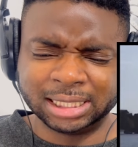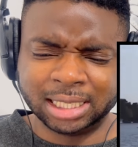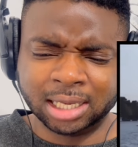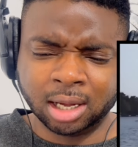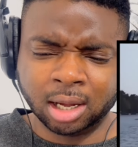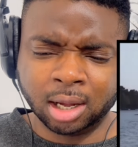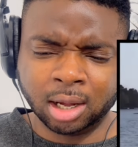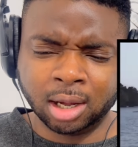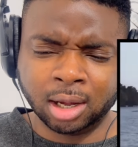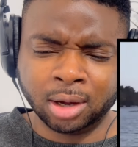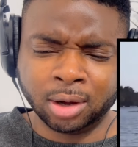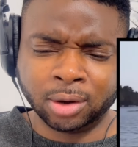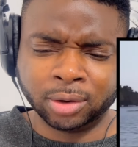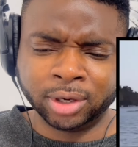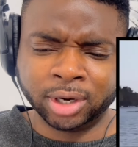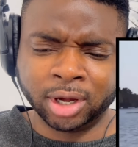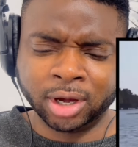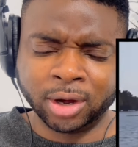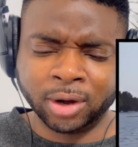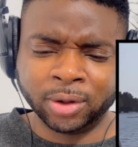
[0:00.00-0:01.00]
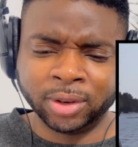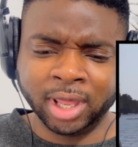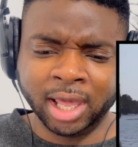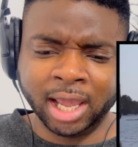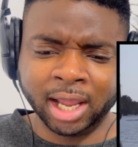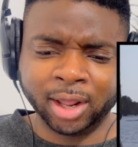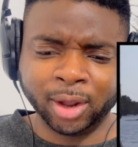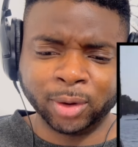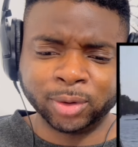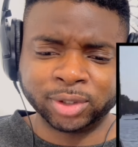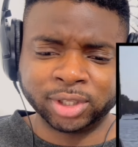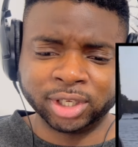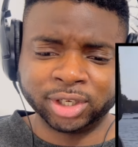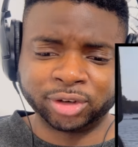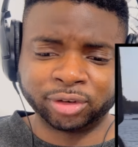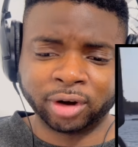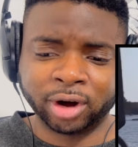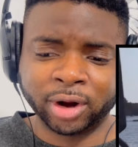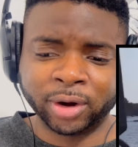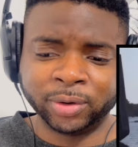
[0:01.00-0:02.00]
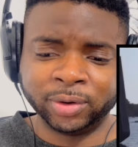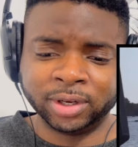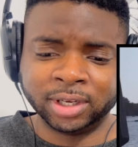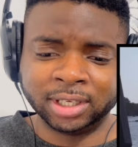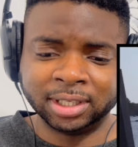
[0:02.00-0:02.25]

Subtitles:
Oh no, there goes the drone.